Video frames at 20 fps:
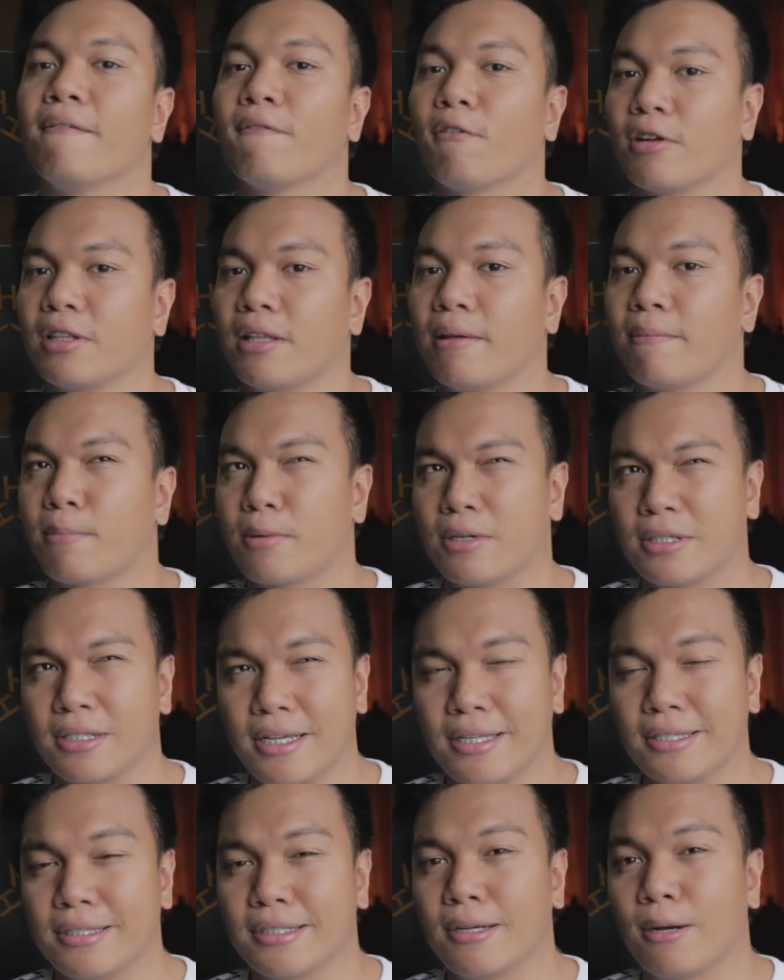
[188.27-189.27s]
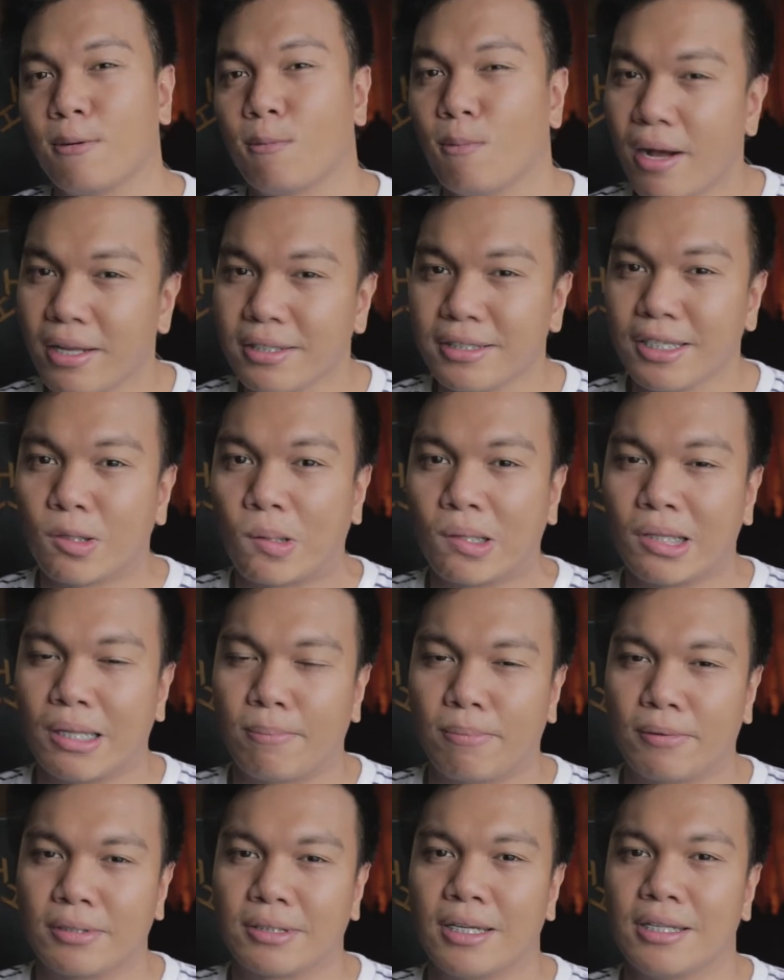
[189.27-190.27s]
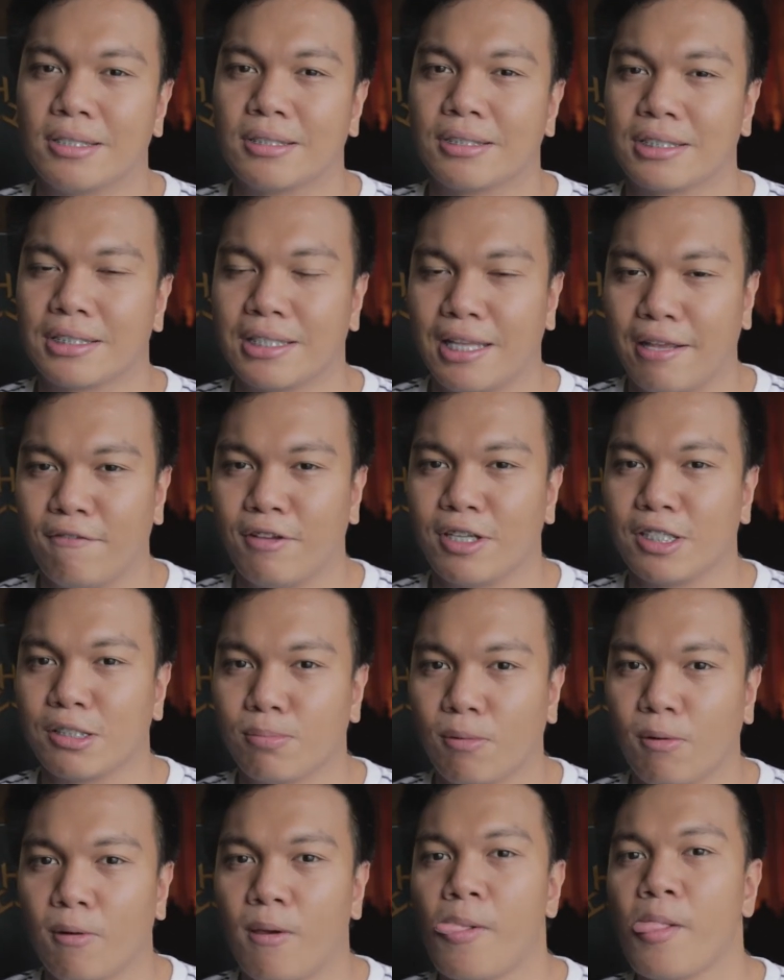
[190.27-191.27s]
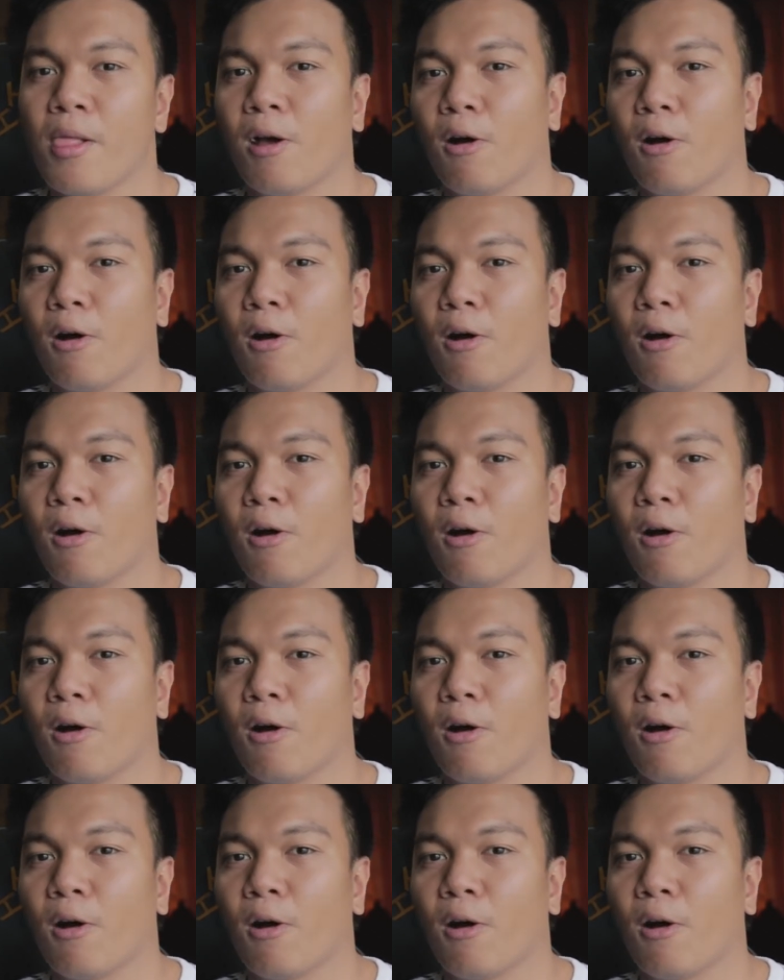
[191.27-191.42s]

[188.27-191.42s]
40% sa wants, and 20% sa savings mo.